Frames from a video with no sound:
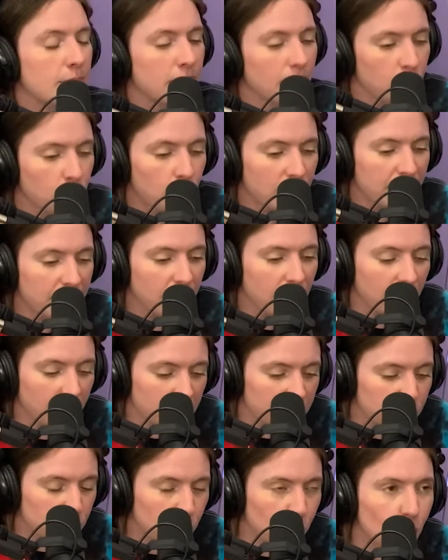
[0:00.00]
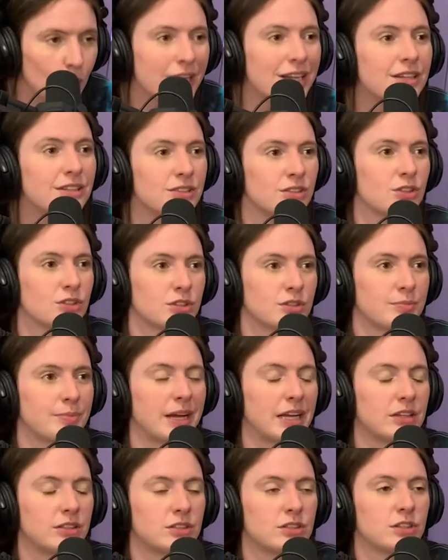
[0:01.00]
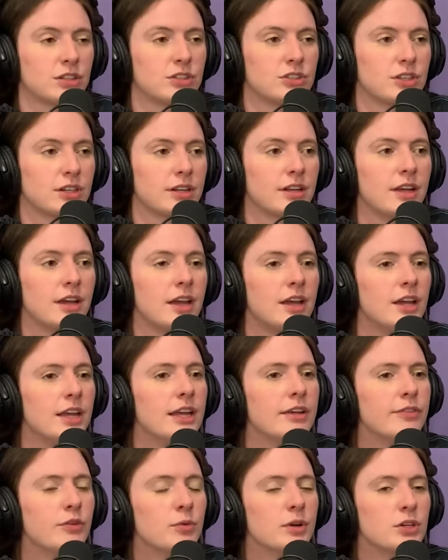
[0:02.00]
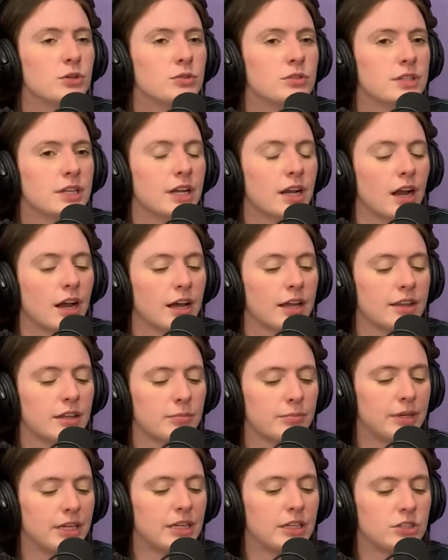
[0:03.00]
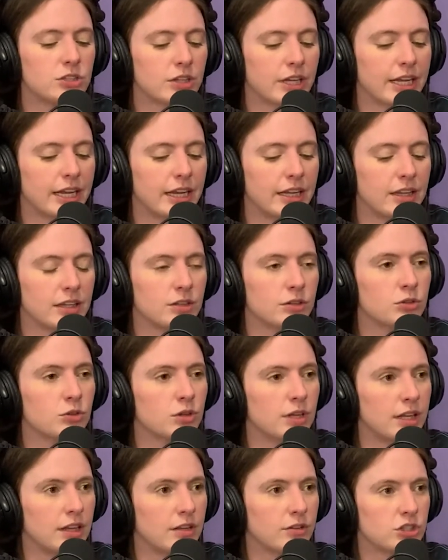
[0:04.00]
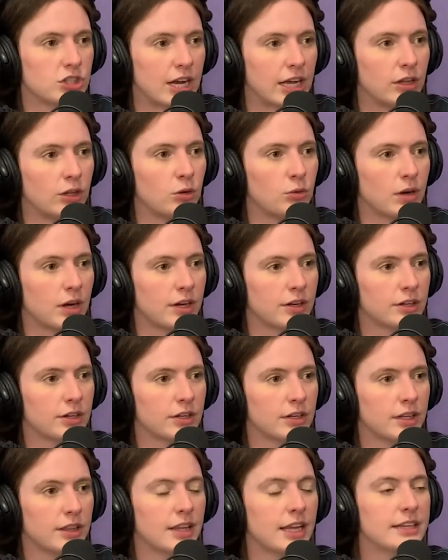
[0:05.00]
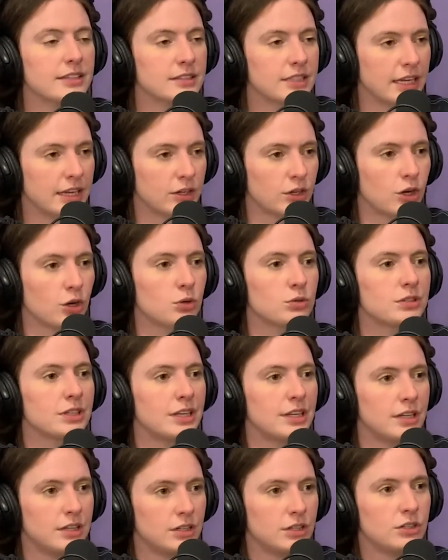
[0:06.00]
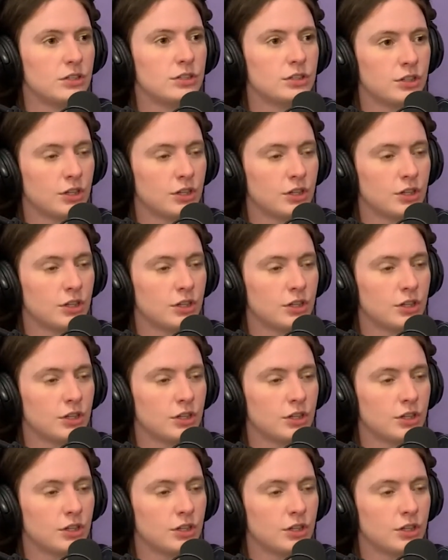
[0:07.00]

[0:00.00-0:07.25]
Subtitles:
with tweezers by a surgeon. Even when you sit on the beach, like in the shallow water, that sand goes into your